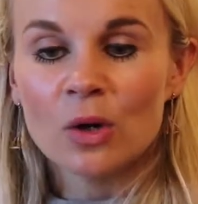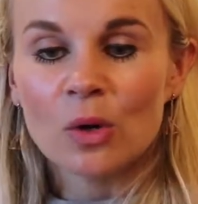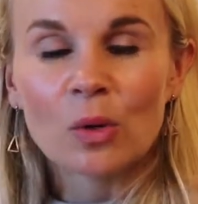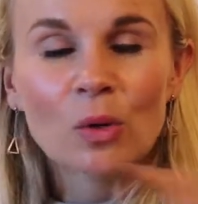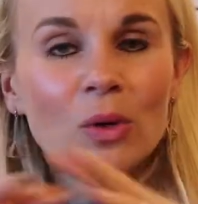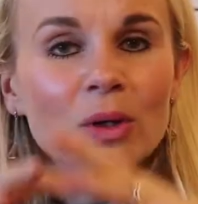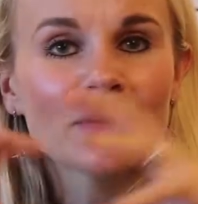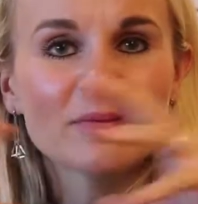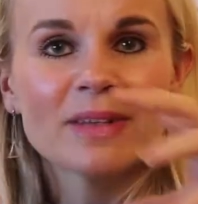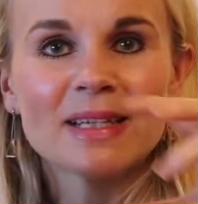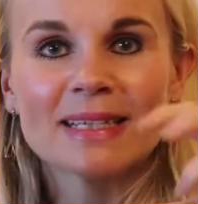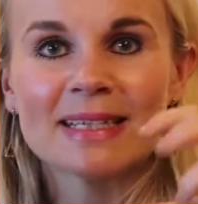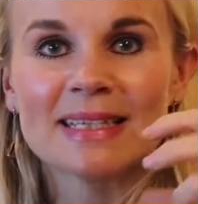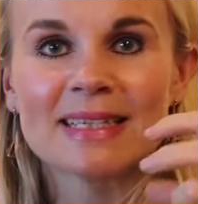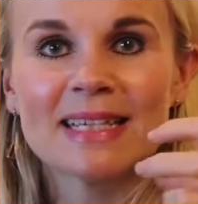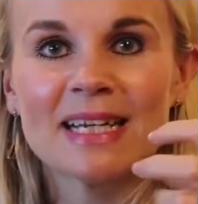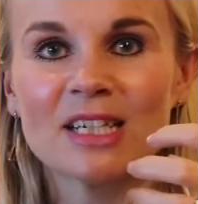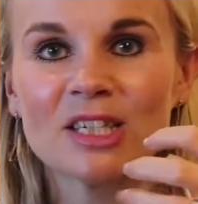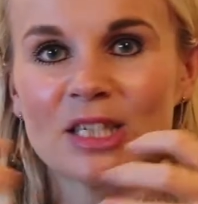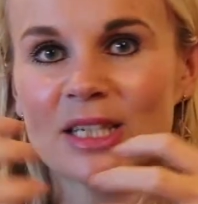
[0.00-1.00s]
All of these
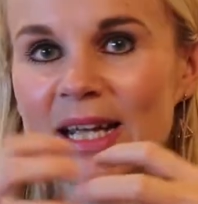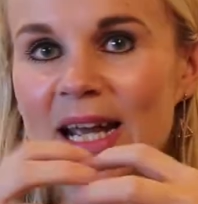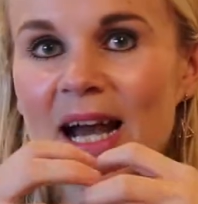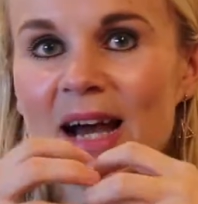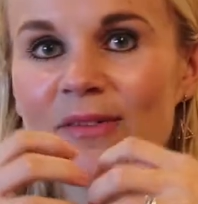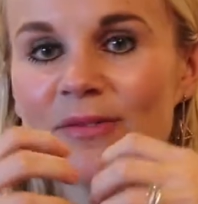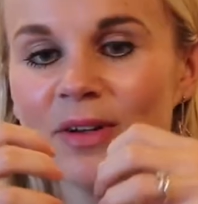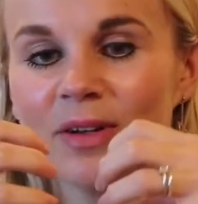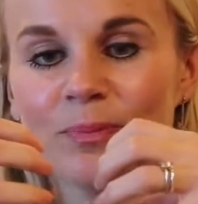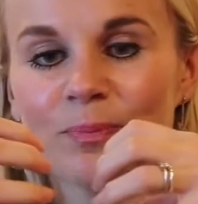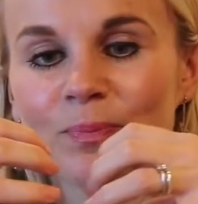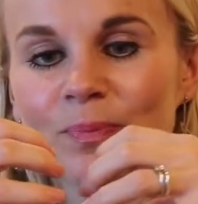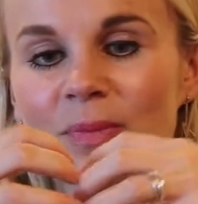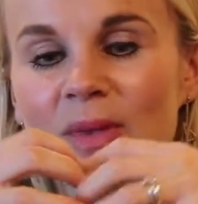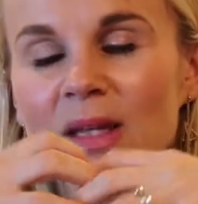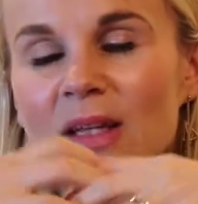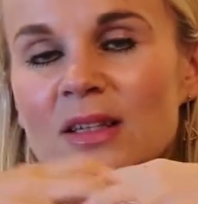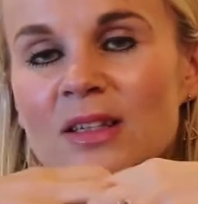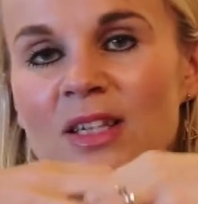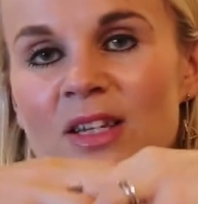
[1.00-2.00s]
essentially have a
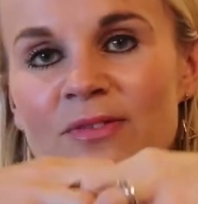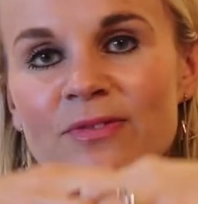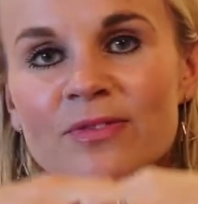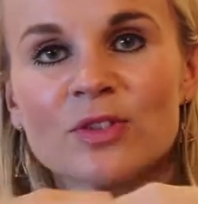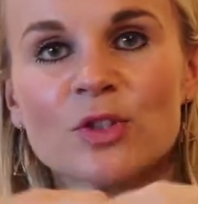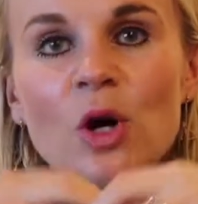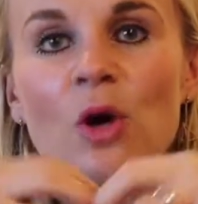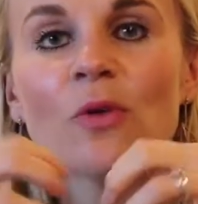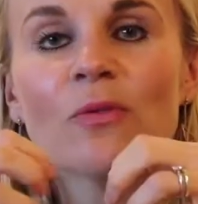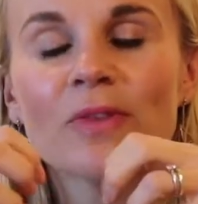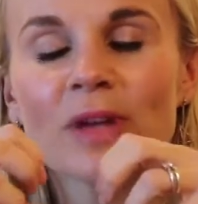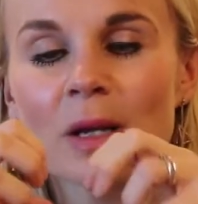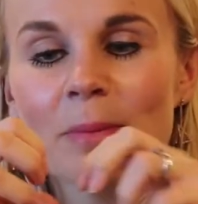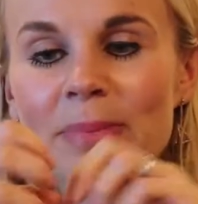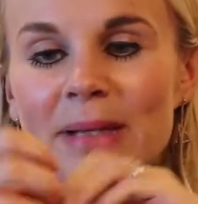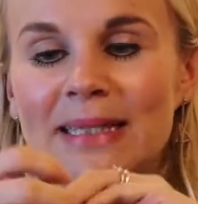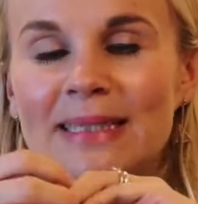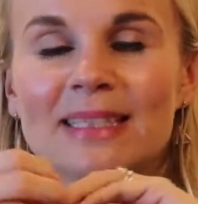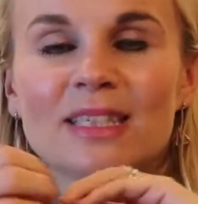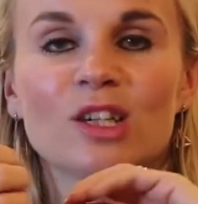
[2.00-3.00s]
dissolving
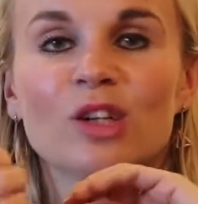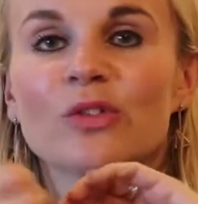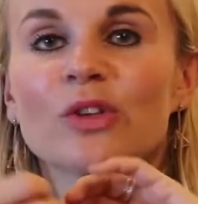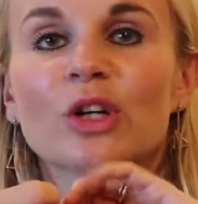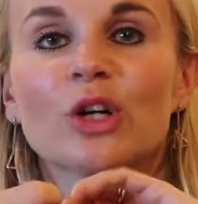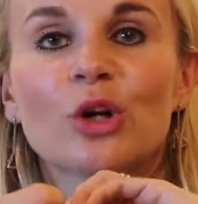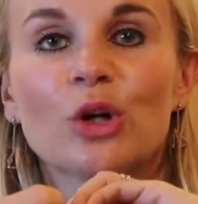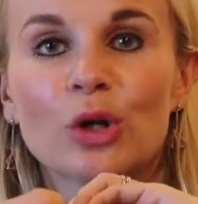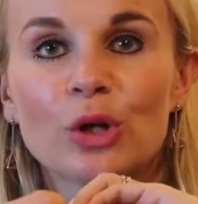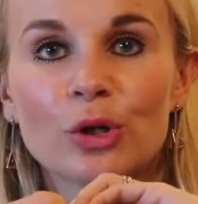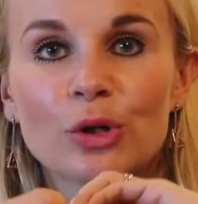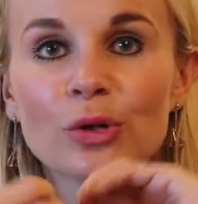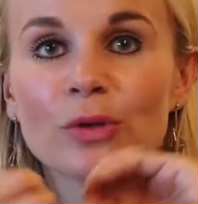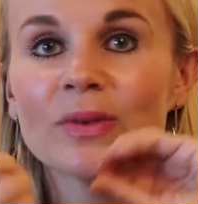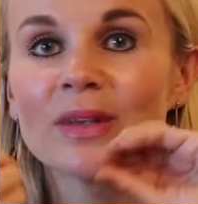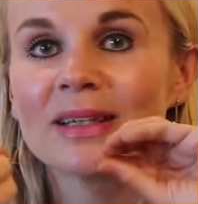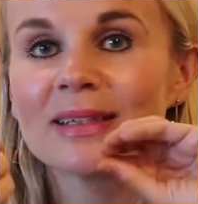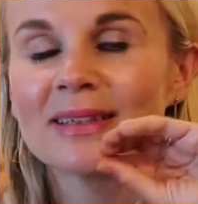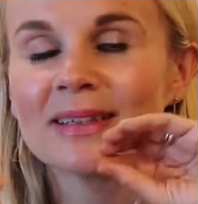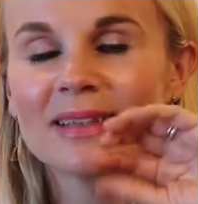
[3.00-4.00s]
ability on the glue.
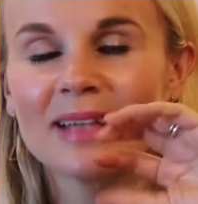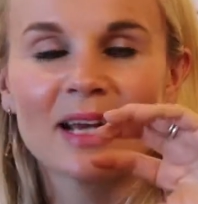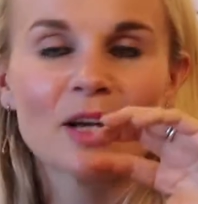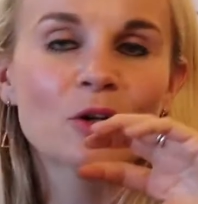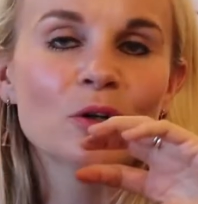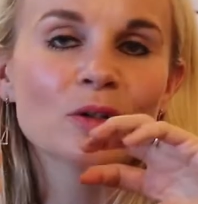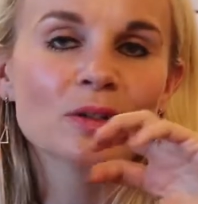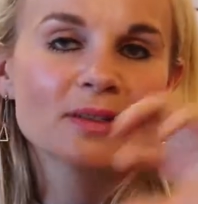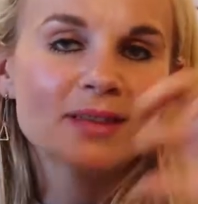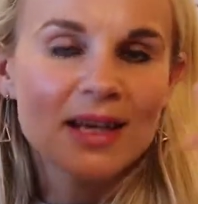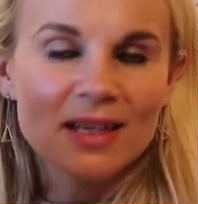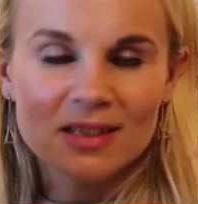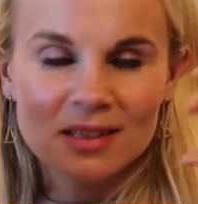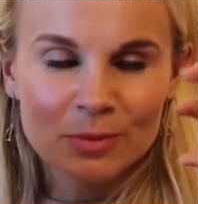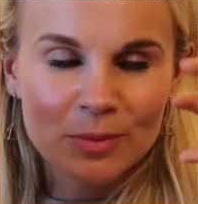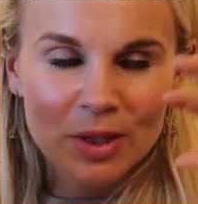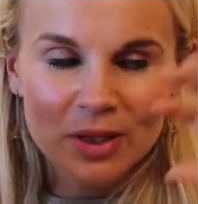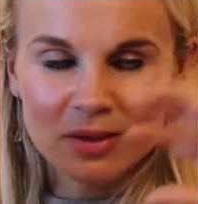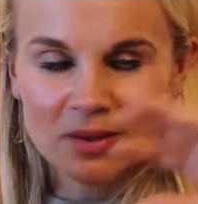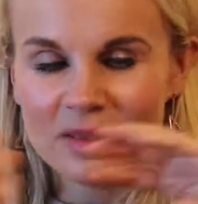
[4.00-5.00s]
They're called
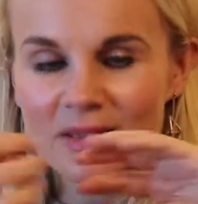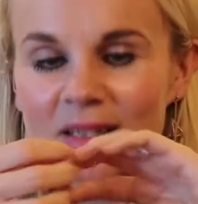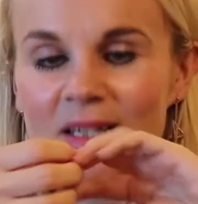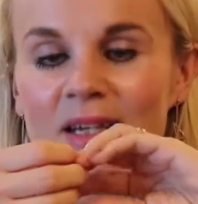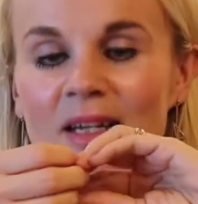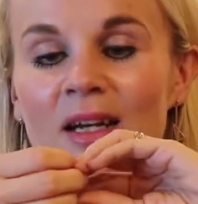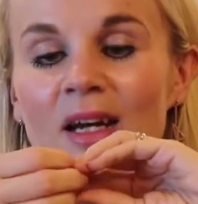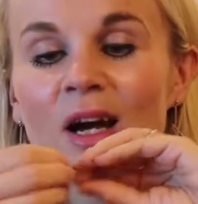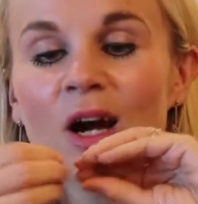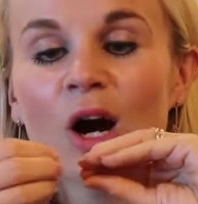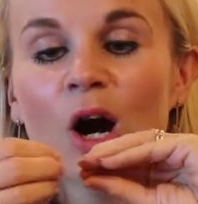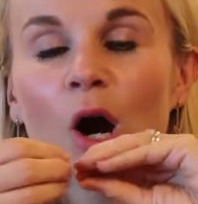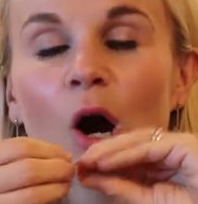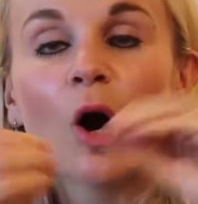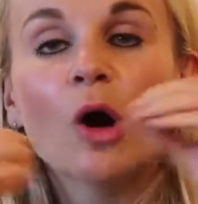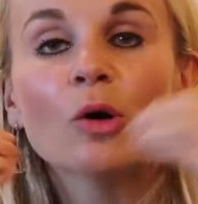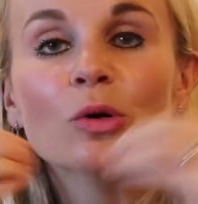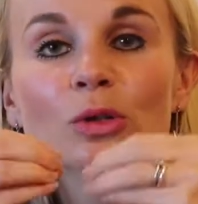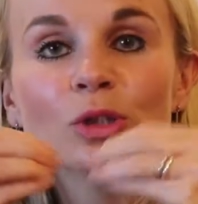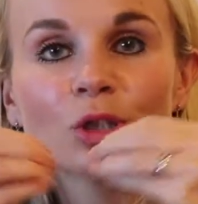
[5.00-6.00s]
desimones that
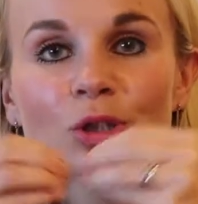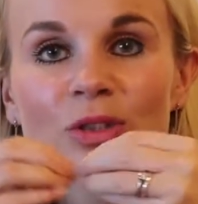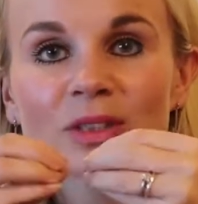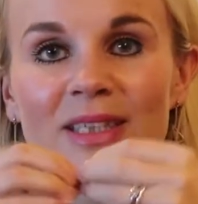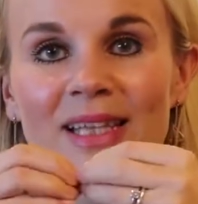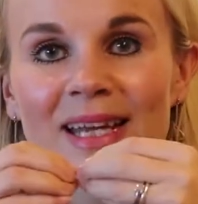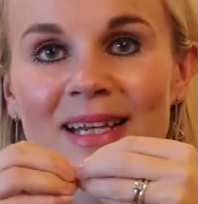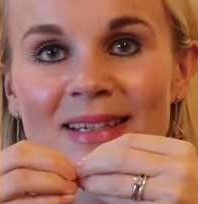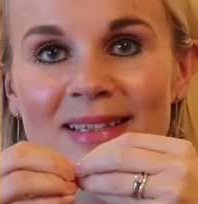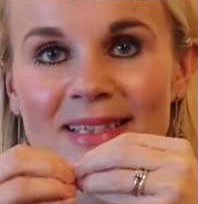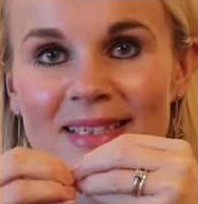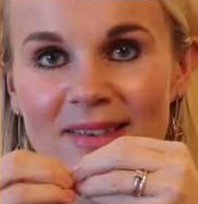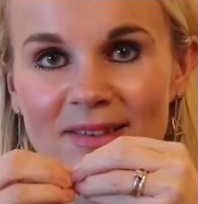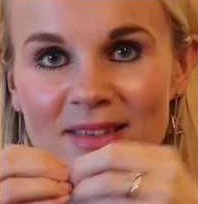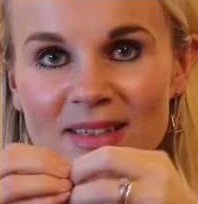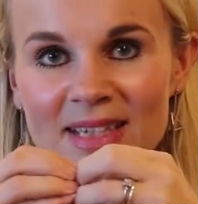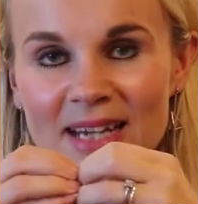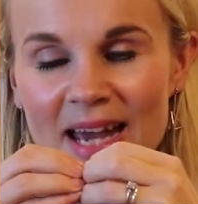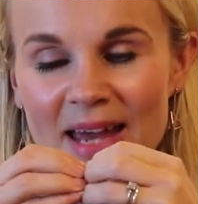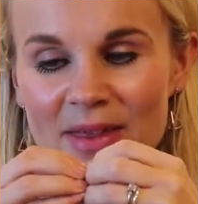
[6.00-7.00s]
hold your skin
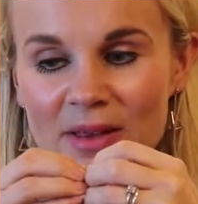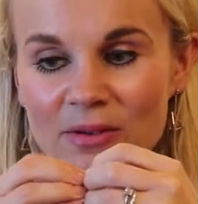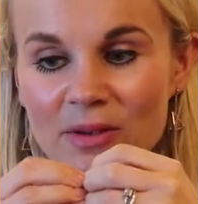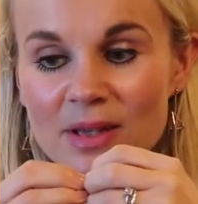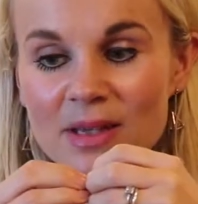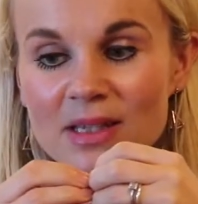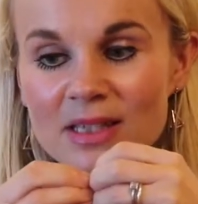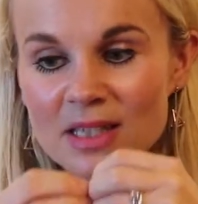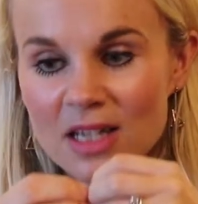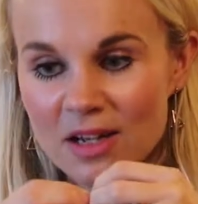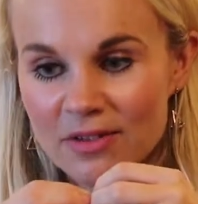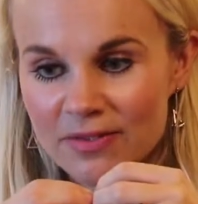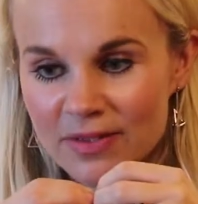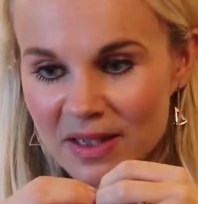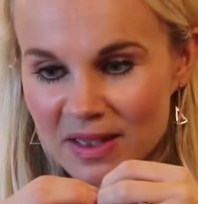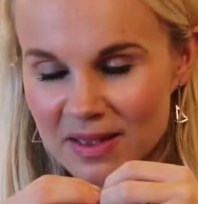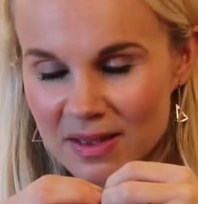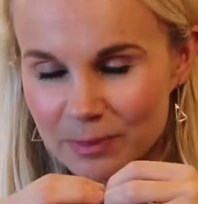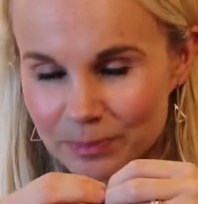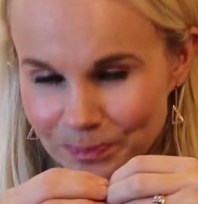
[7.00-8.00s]
cells together at the
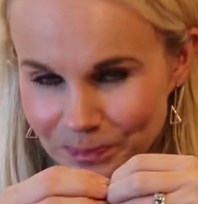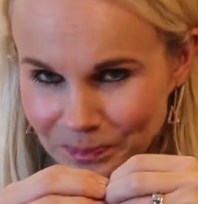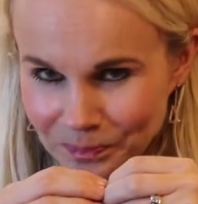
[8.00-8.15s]
surface.